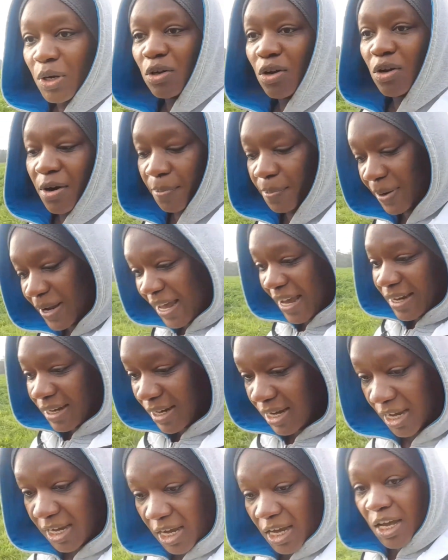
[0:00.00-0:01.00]
you're applying,
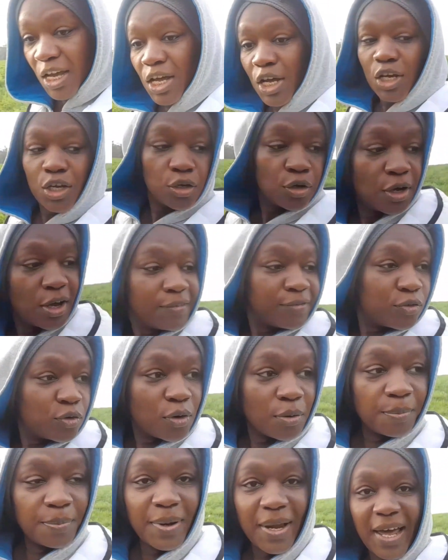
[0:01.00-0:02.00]
you have to
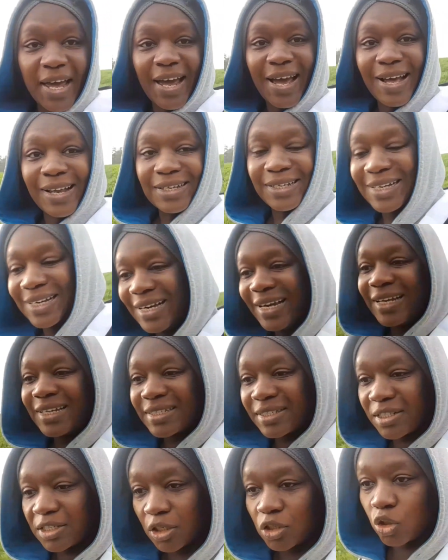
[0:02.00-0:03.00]
apply at
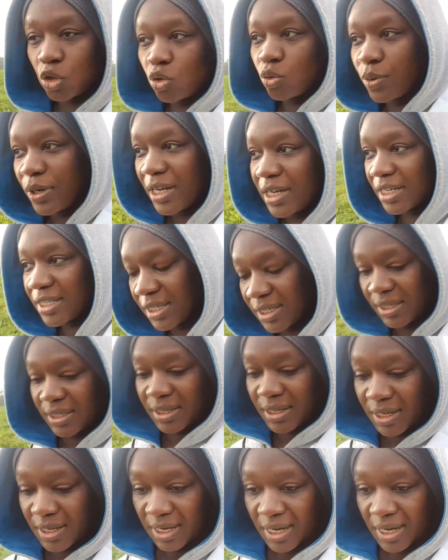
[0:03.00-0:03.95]
least 2 weeks